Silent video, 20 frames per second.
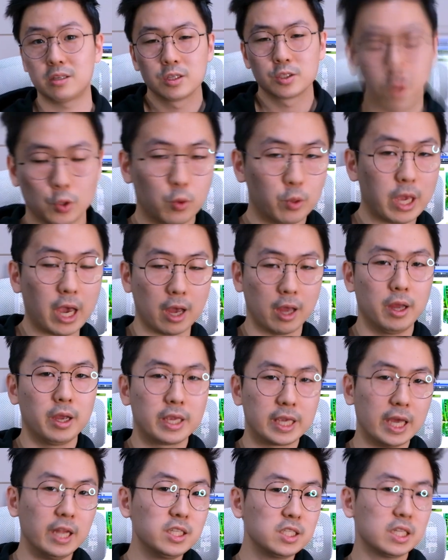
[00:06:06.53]
So yeah,
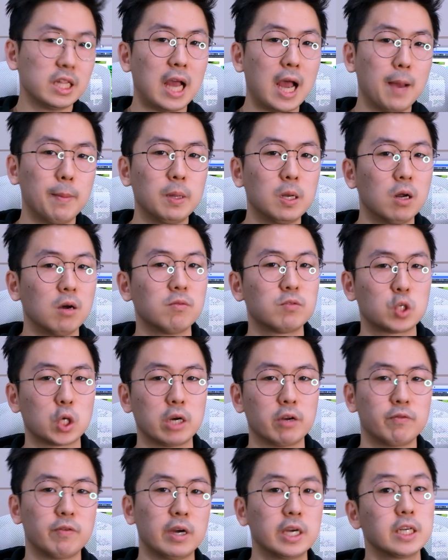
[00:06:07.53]
get into the habit of trying
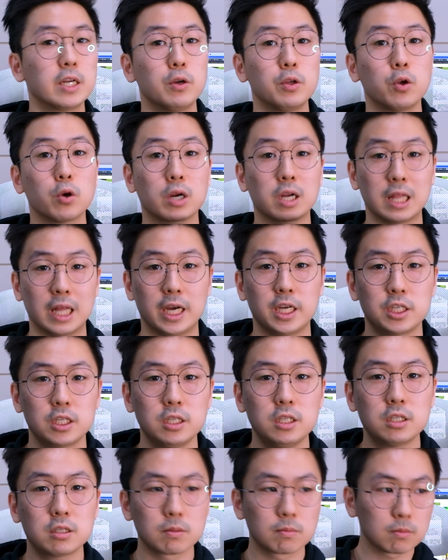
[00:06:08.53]
to find out your
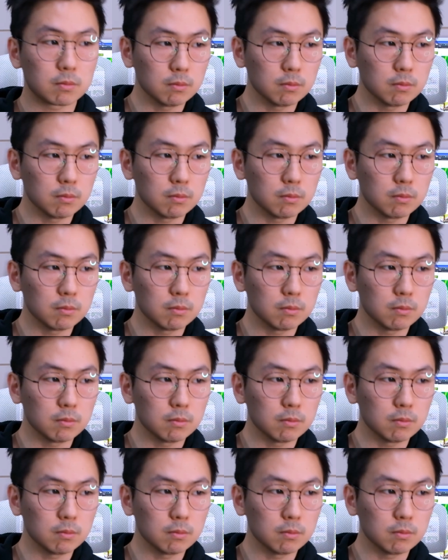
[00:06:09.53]
clashes